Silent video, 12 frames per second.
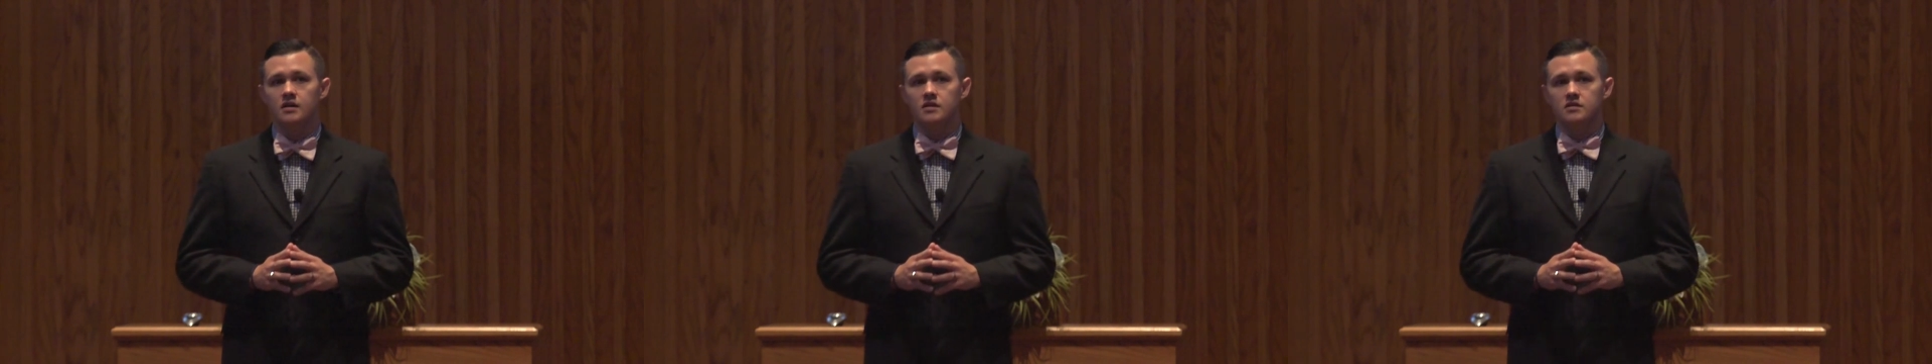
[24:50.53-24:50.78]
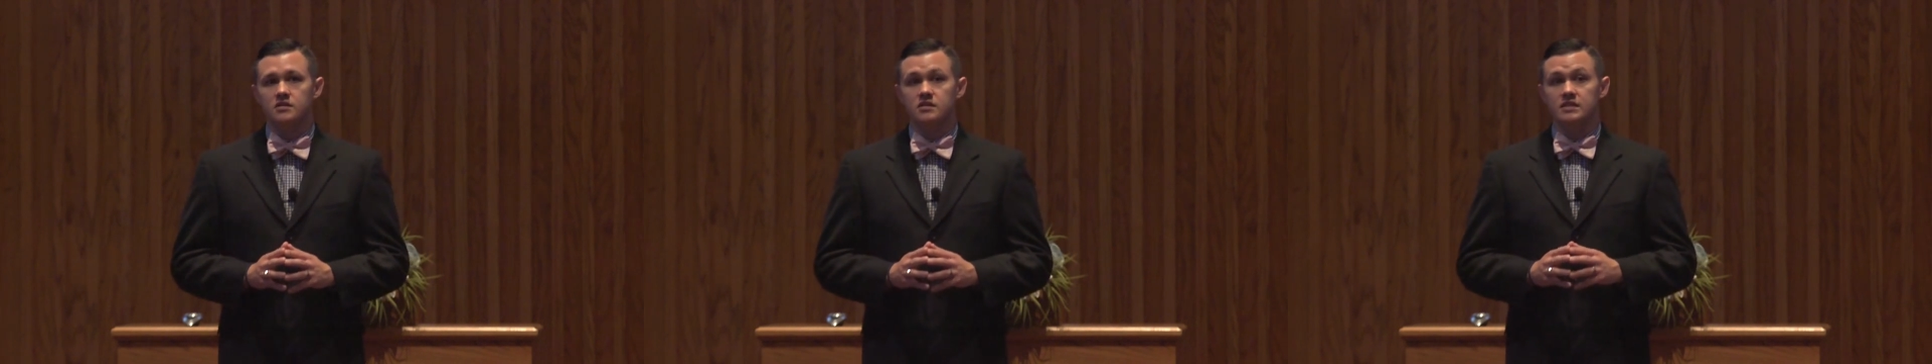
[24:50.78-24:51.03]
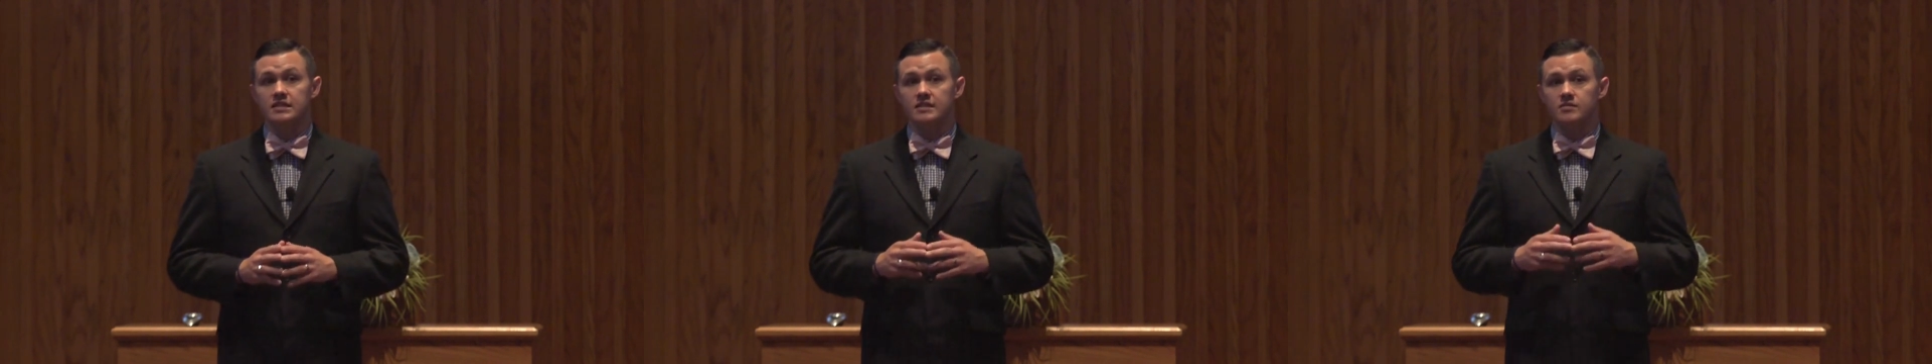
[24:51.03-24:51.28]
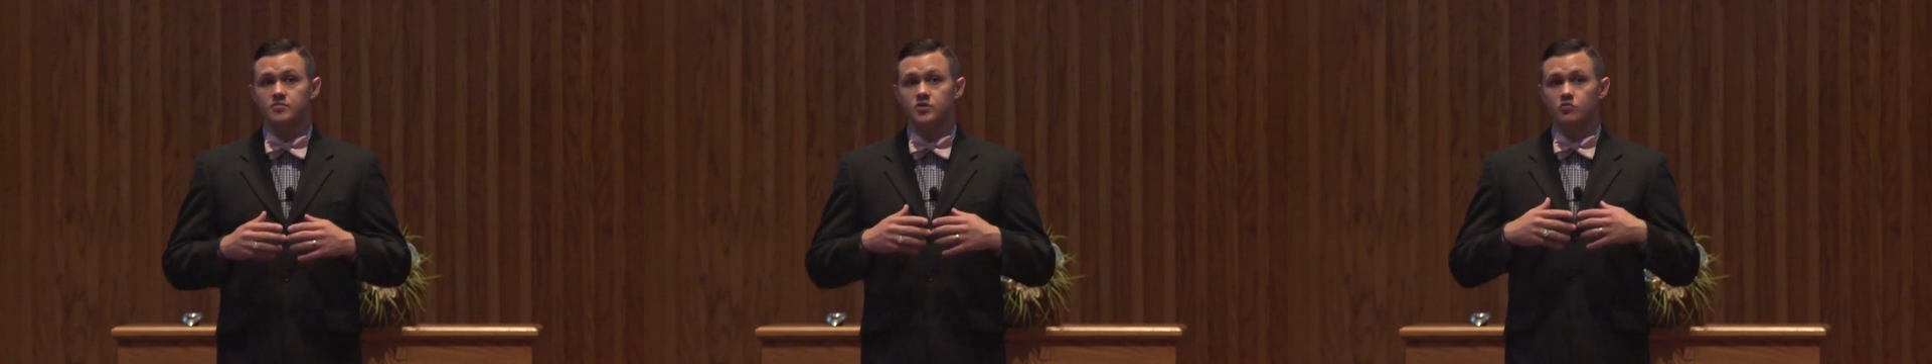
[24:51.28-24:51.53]

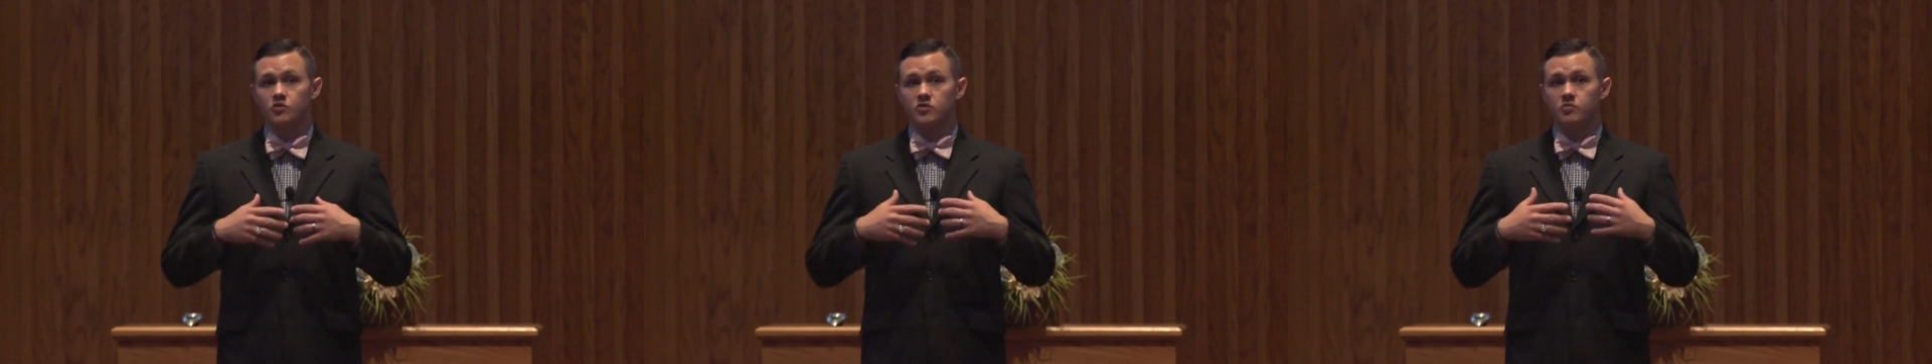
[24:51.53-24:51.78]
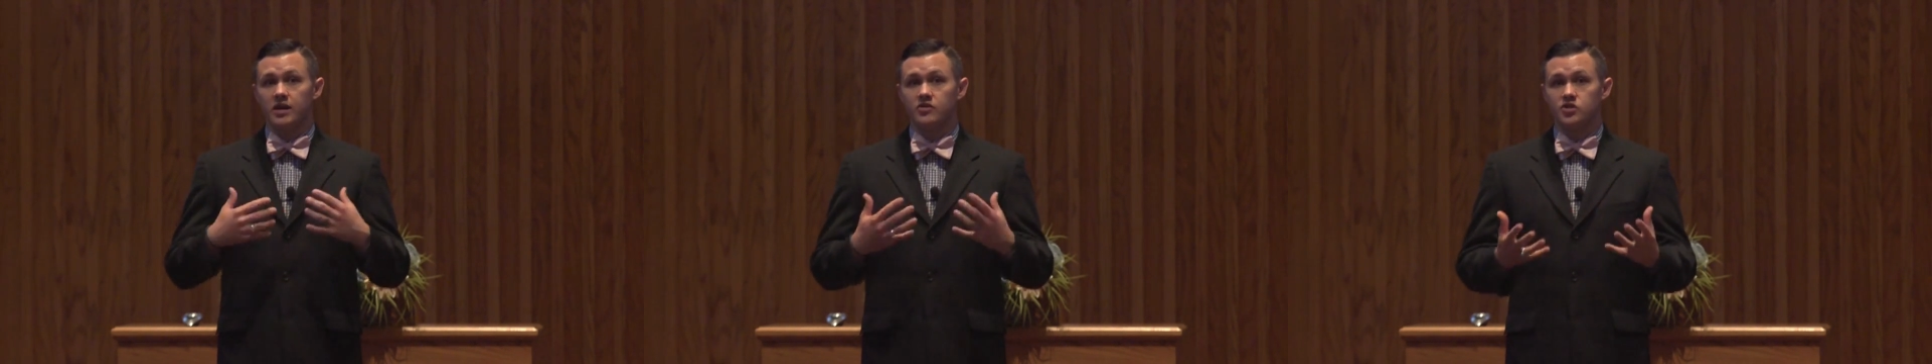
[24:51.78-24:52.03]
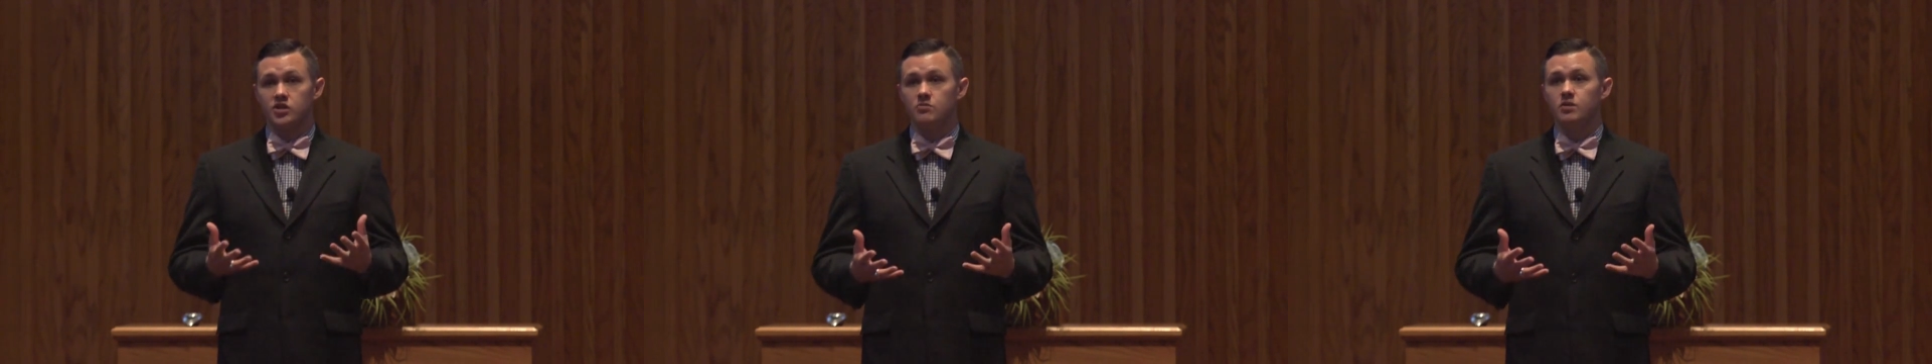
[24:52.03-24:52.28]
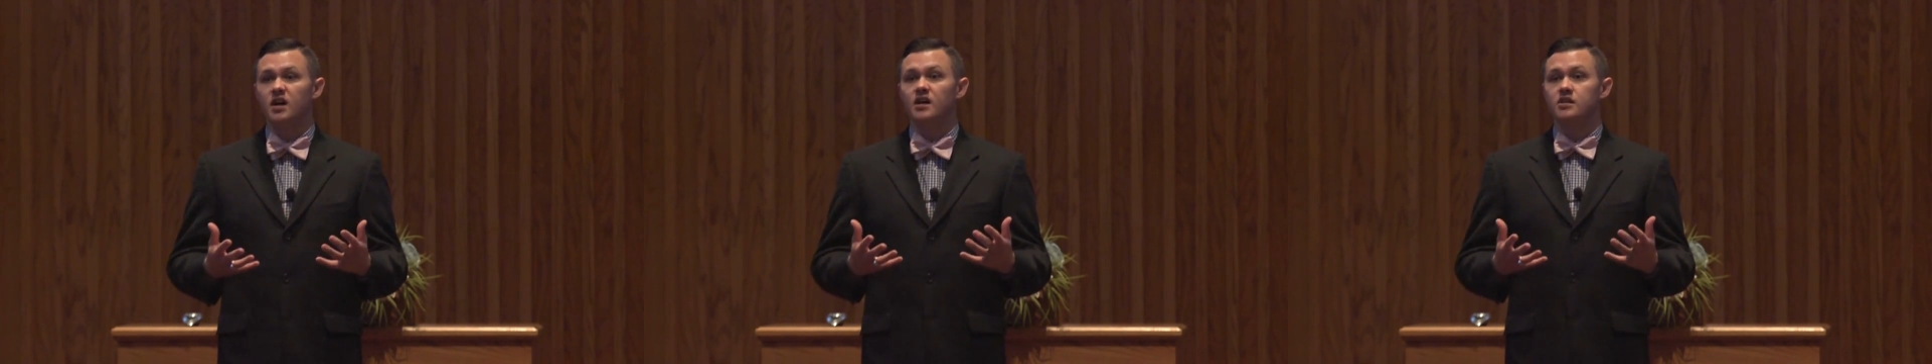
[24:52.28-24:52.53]
sleeps with
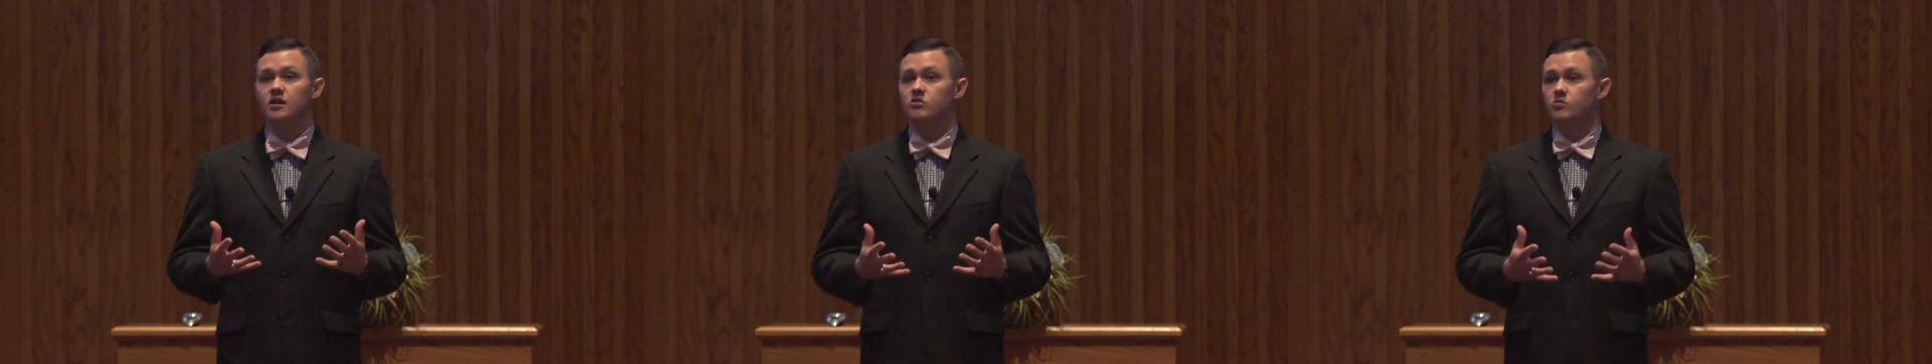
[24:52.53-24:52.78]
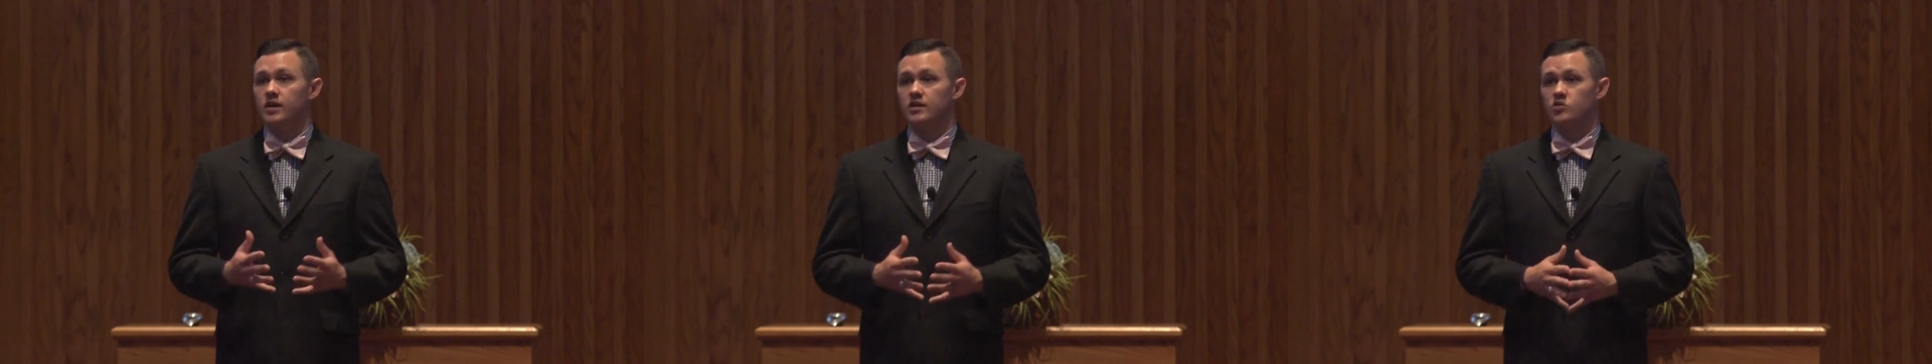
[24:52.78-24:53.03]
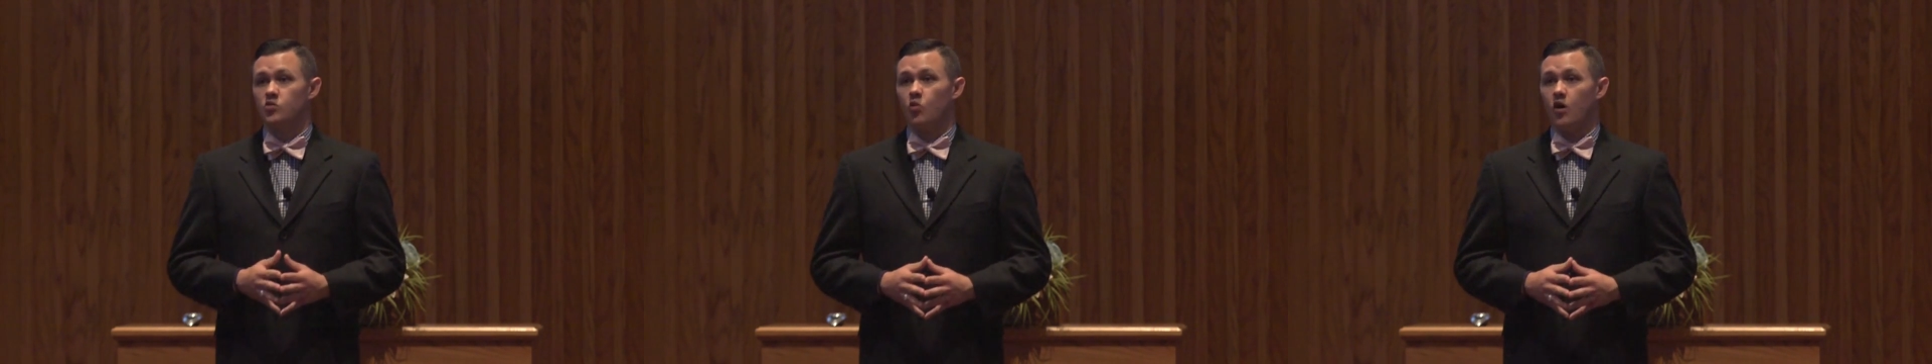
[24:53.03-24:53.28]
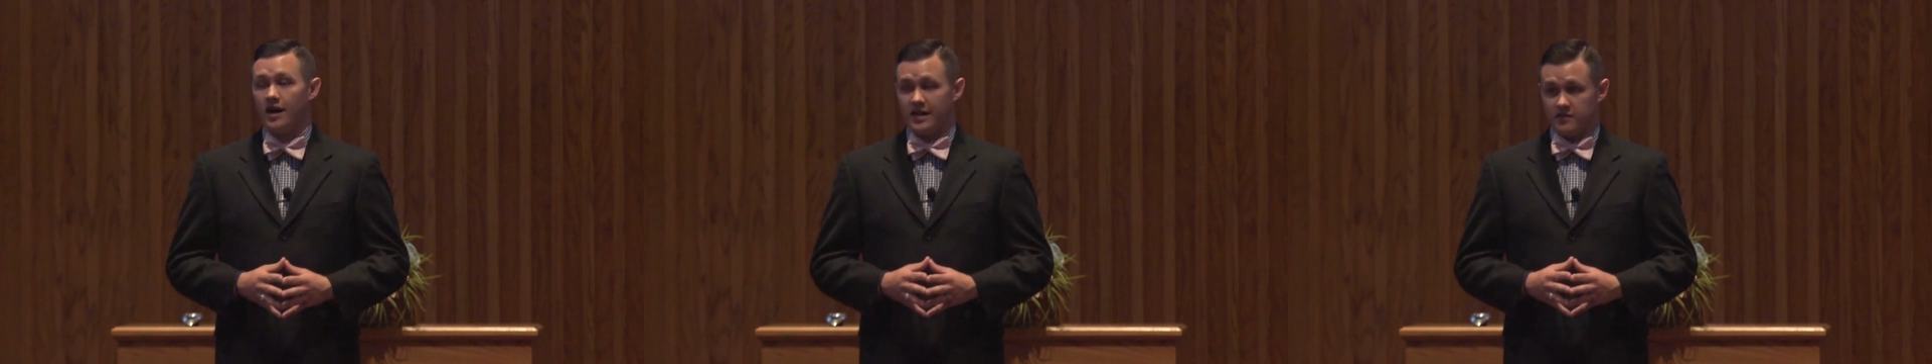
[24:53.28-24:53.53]
Bathsheba, another man's
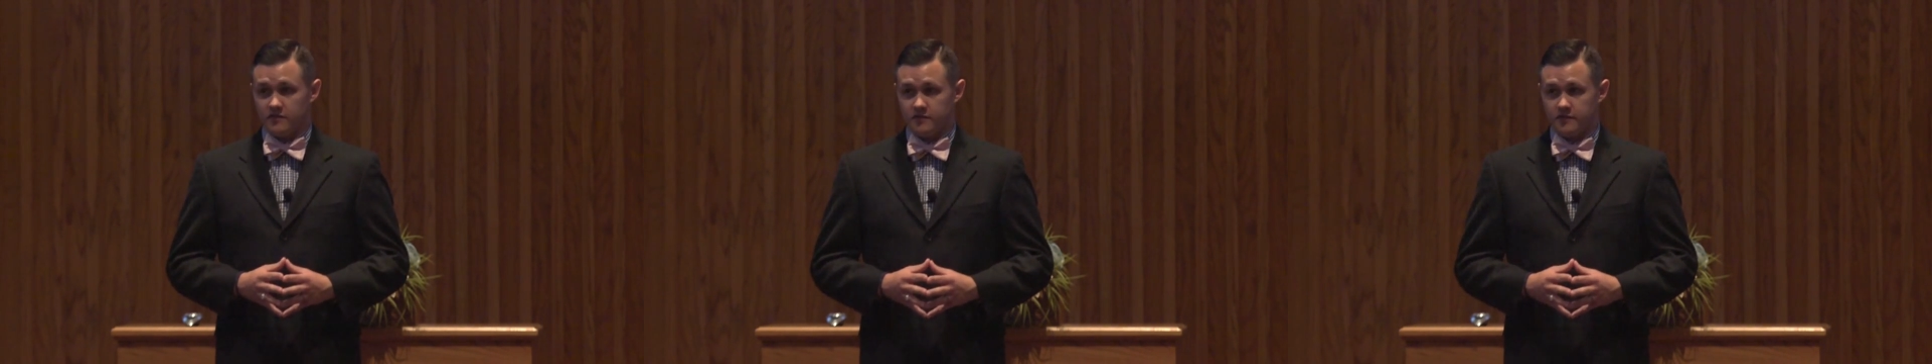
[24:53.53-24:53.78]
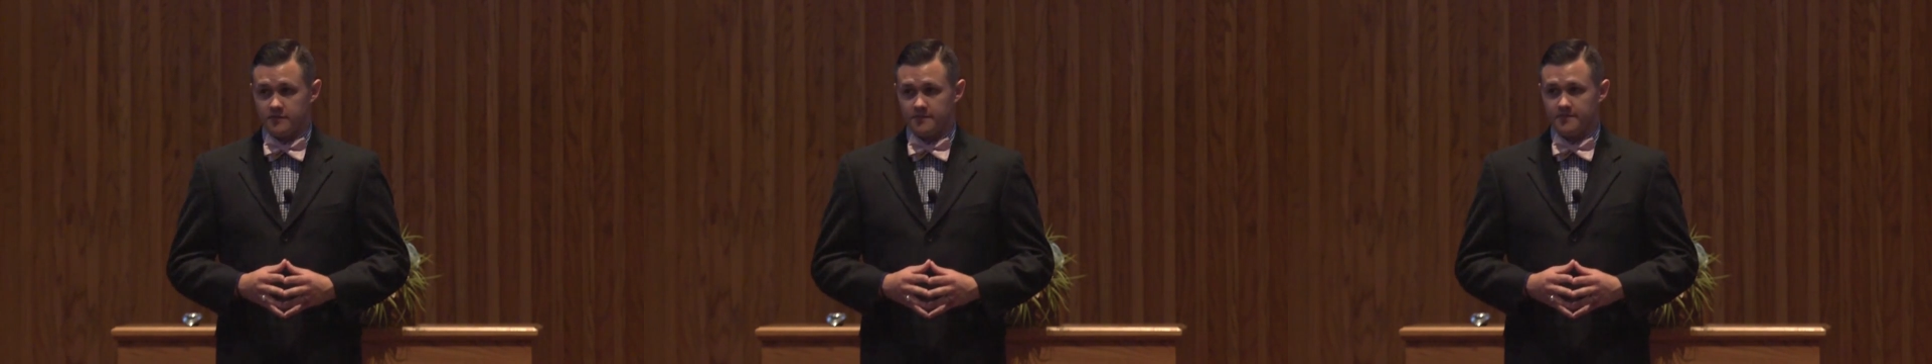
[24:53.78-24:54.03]
wife.